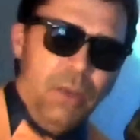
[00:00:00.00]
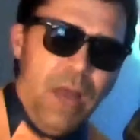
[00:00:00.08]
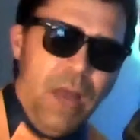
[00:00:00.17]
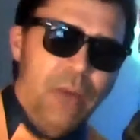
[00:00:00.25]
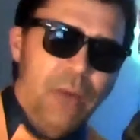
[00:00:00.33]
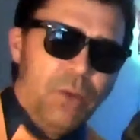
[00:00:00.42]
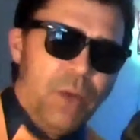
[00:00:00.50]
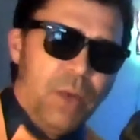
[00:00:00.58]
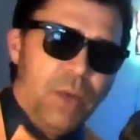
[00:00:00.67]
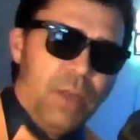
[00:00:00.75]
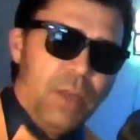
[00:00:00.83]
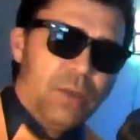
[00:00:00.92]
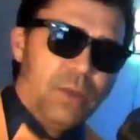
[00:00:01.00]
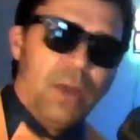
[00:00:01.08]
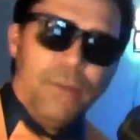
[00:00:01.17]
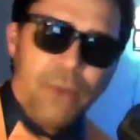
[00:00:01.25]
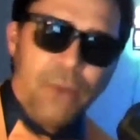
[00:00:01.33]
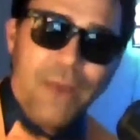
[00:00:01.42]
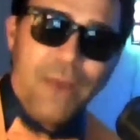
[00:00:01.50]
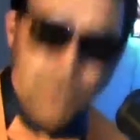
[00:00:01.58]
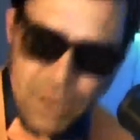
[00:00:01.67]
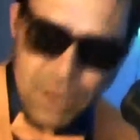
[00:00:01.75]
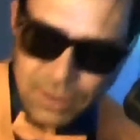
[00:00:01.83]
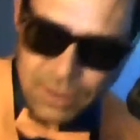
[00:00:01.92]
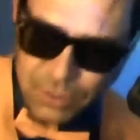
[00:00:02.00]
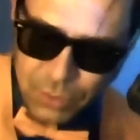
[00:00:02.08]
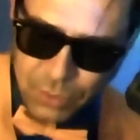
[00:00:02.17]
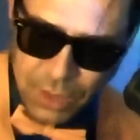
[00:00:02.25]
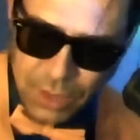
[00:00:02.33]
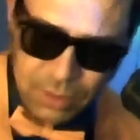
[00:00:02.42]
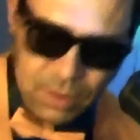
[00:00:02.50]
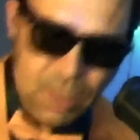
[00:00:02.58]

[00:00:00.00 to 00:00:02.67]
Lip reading: Well, I would recommend for everybody to do that.